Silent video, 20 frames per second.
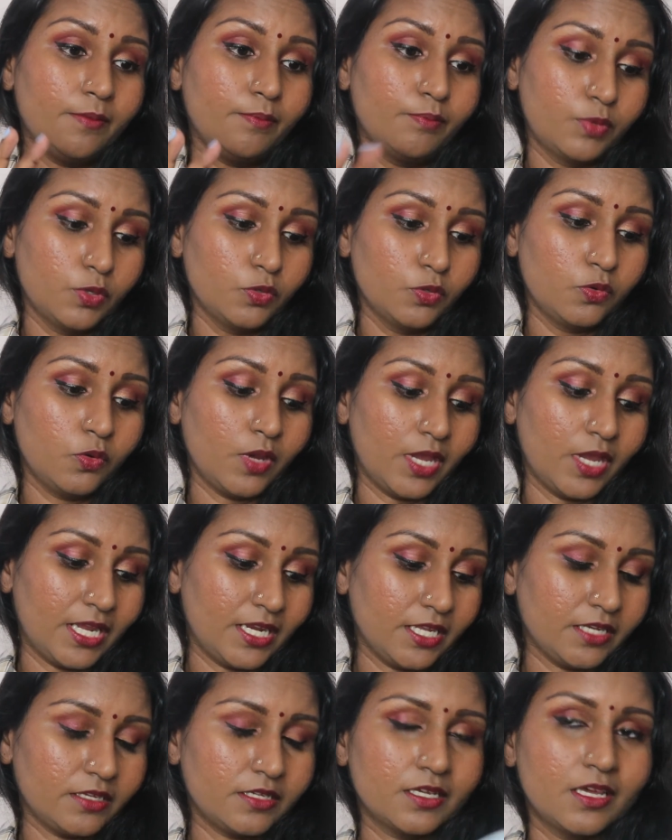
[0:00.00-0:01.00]
blue in
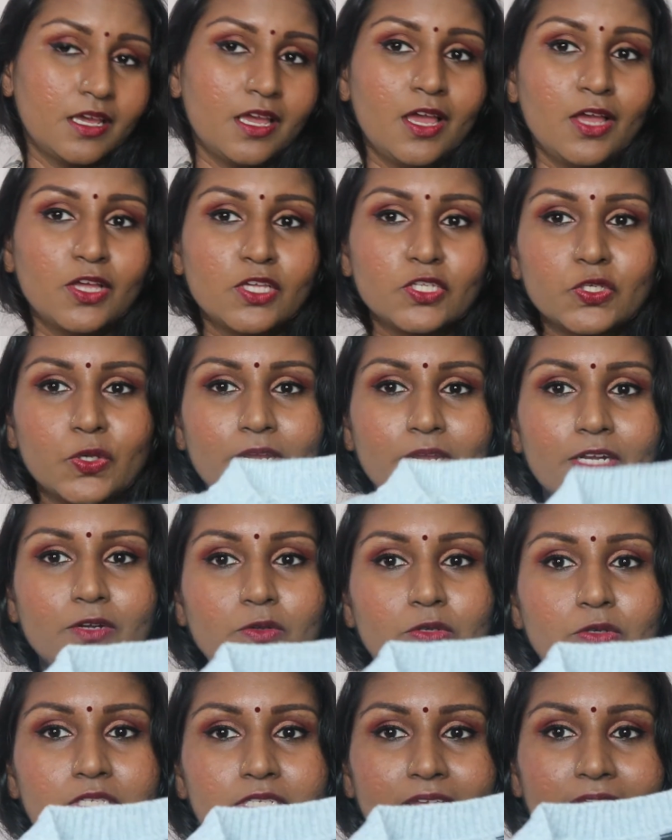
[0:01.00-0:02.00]
it so it
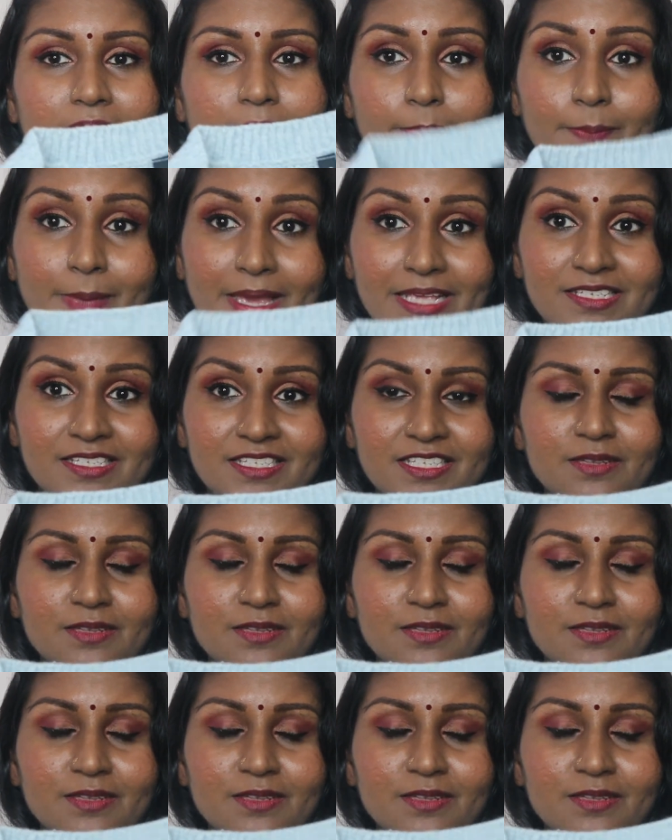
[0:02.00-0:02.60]
looks like a pastel